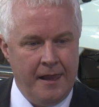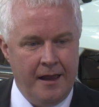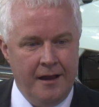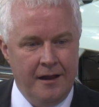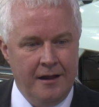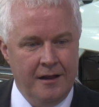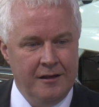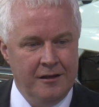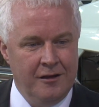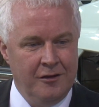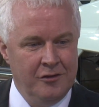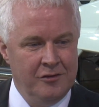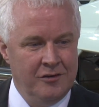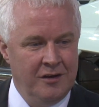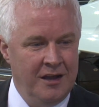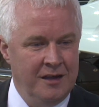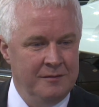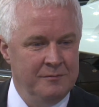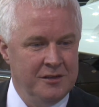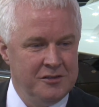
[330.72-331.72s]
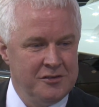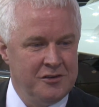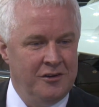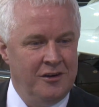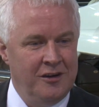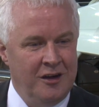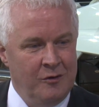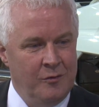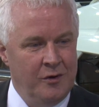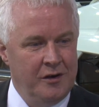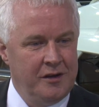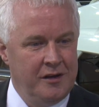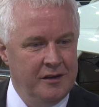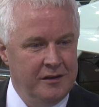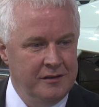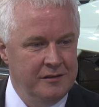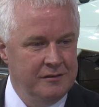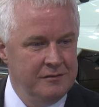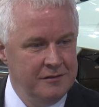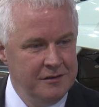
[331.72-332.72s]
Although I'm a Scot, I work
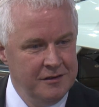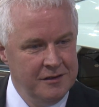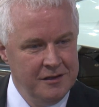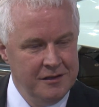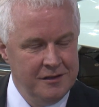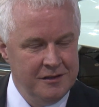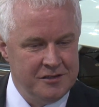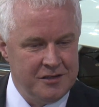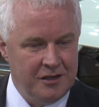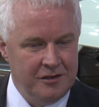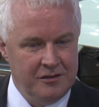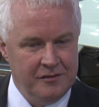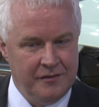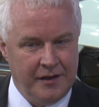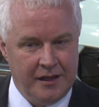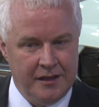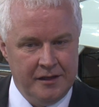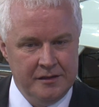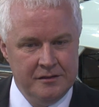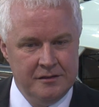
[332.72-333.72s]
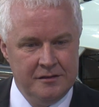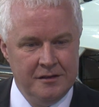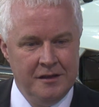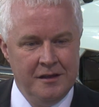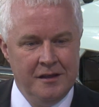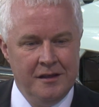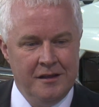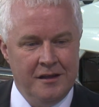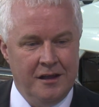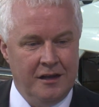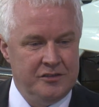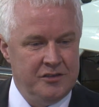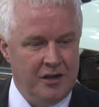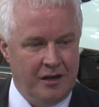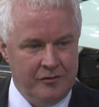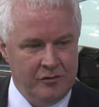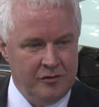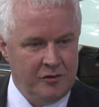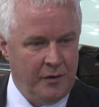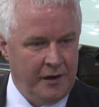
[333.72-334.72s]
in the south of England. I
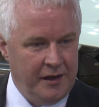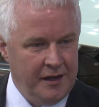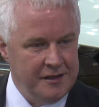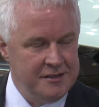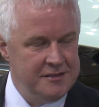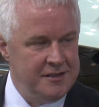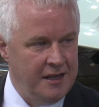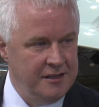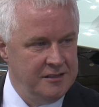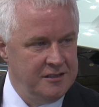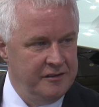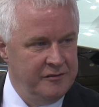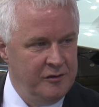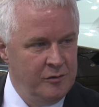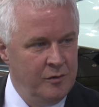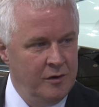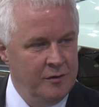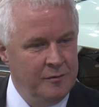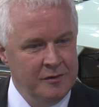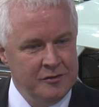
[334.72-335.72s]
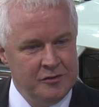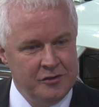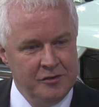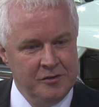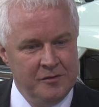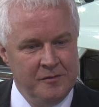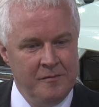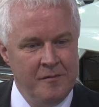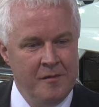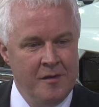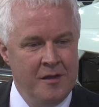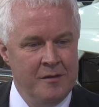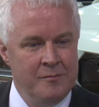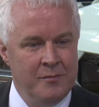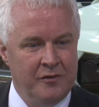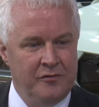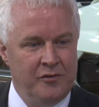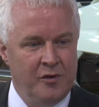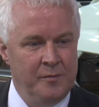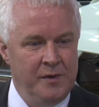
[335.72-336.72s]
travel quite extensively with what we do.
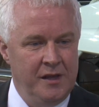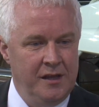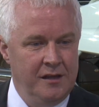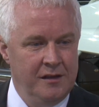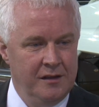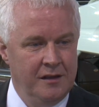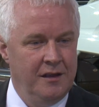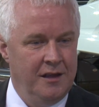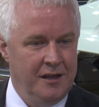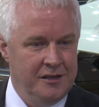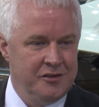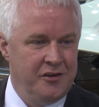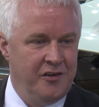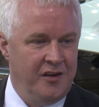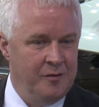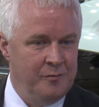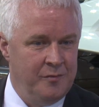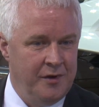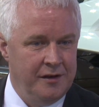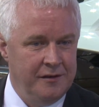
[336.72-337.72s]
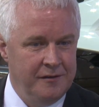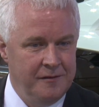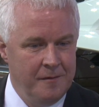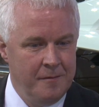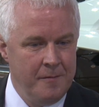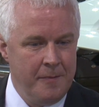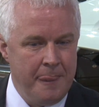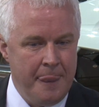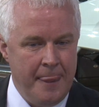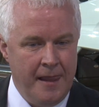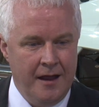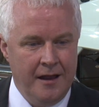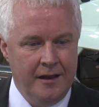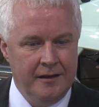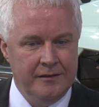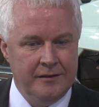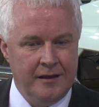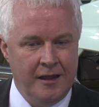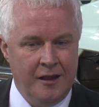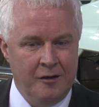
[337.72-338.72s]
But for me, it's Great Britain.
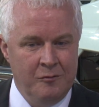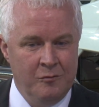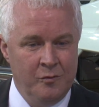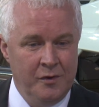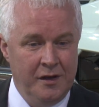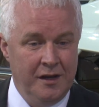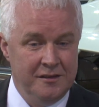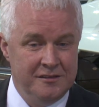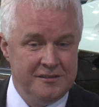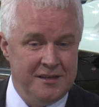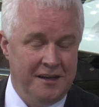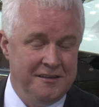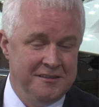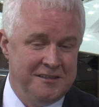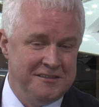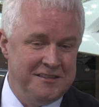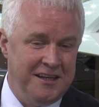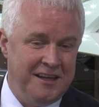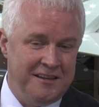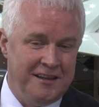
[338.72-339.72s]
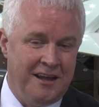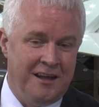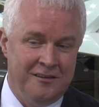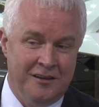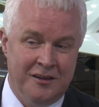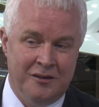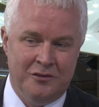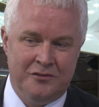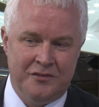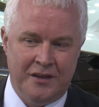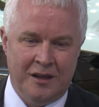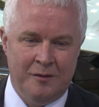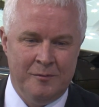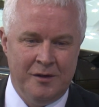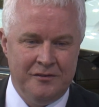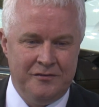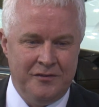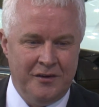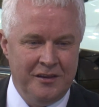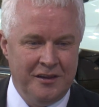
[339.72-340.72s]
And we intend to take that little thing a
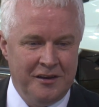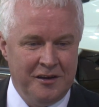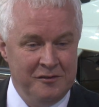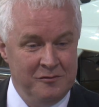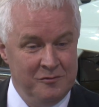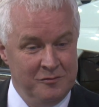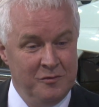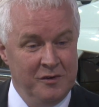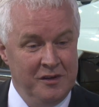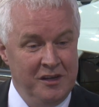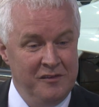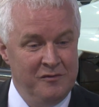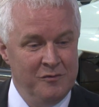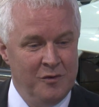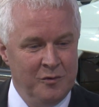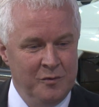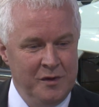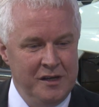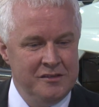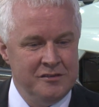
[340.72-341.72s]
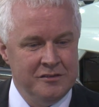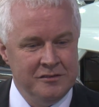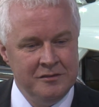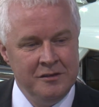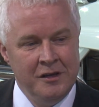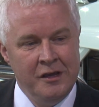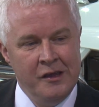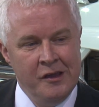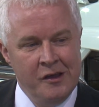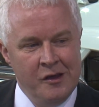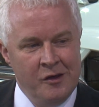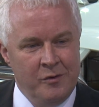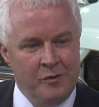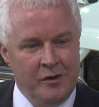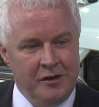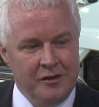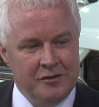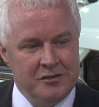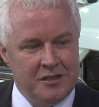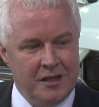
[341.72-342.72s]
bit further. And even what we do,
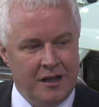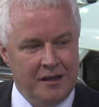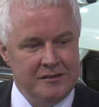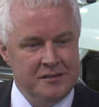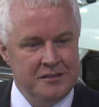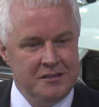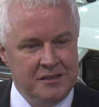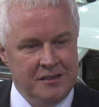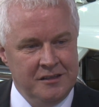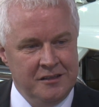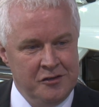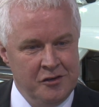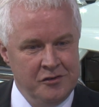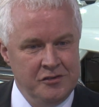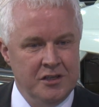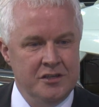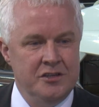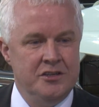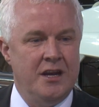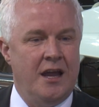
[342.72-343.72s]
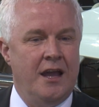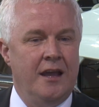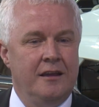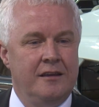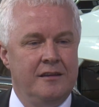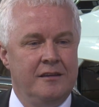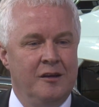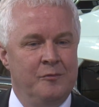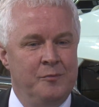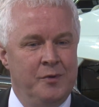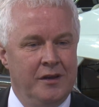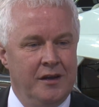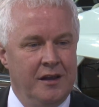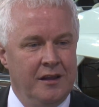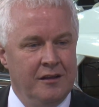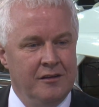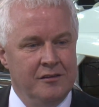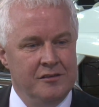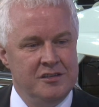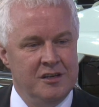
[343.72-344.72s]
where you'll start to see the Union Jack
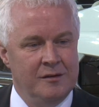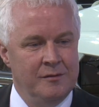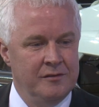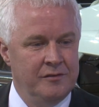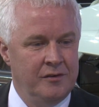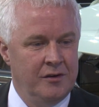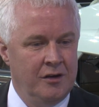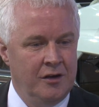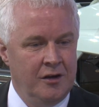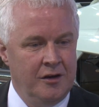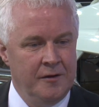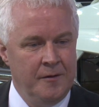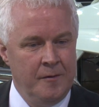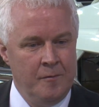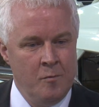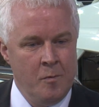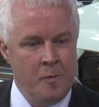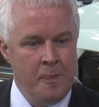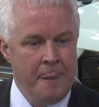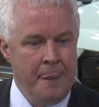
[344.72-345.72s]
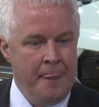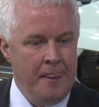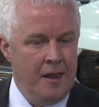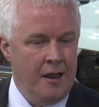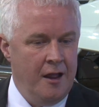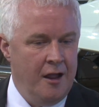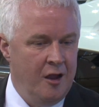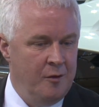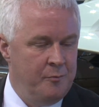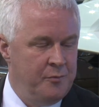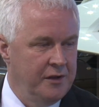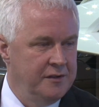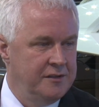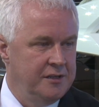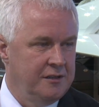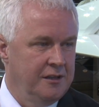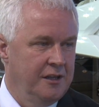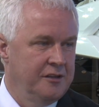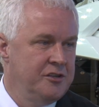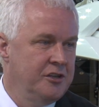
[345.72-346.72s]
appearing on some of our
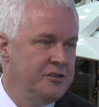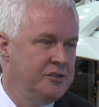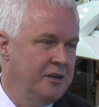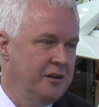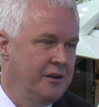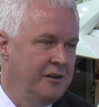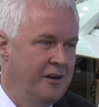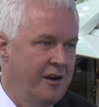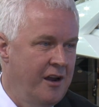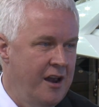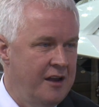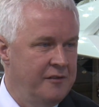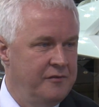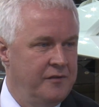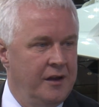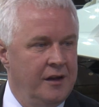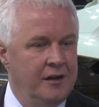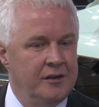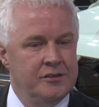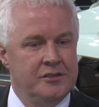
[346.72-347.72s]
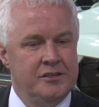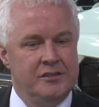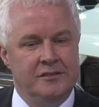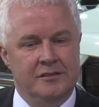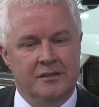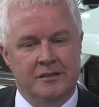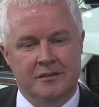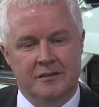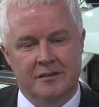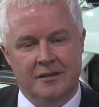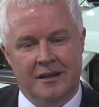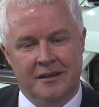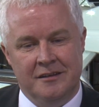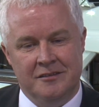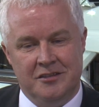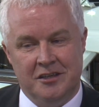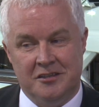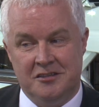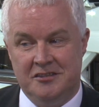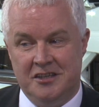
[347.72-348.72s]
printed literature or adverts
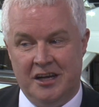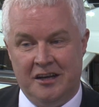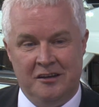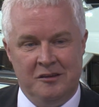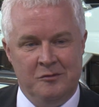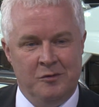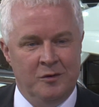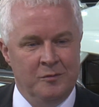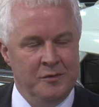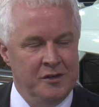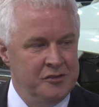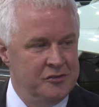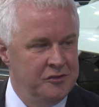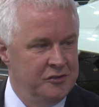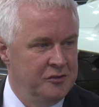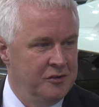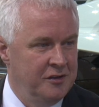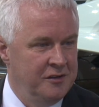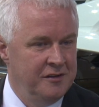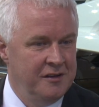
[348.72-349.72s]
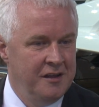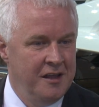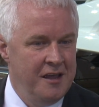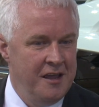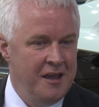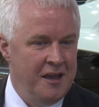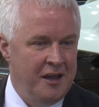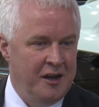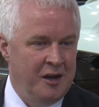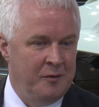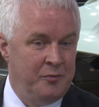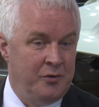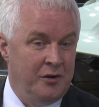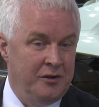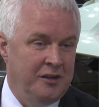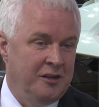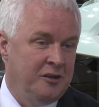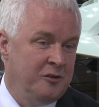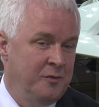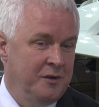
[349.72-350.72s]
and just generally what we do and a
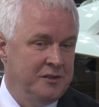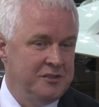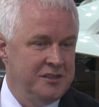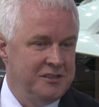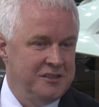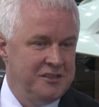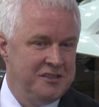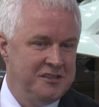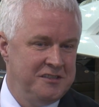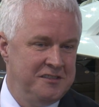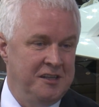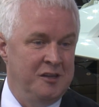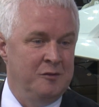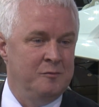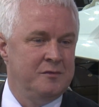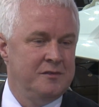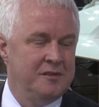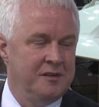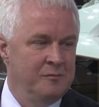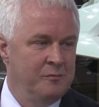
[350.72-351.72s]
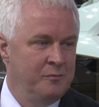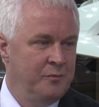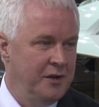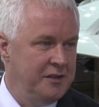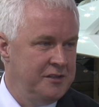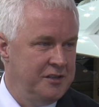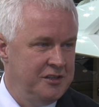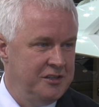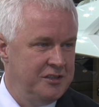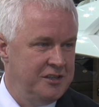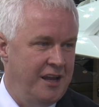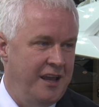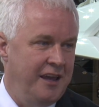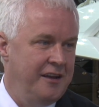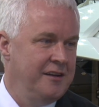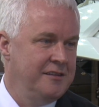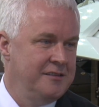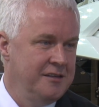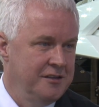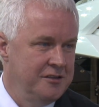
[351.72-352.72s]
product which is steeped in British
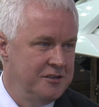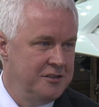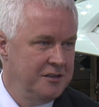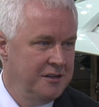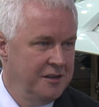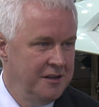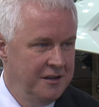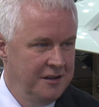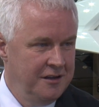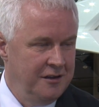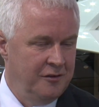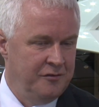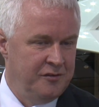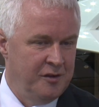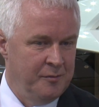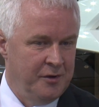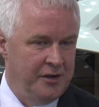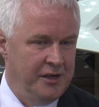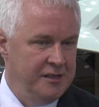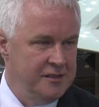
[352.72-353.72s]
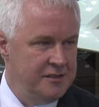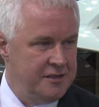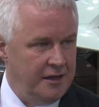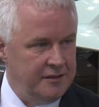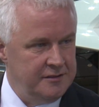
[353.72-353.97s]
heritage of the marine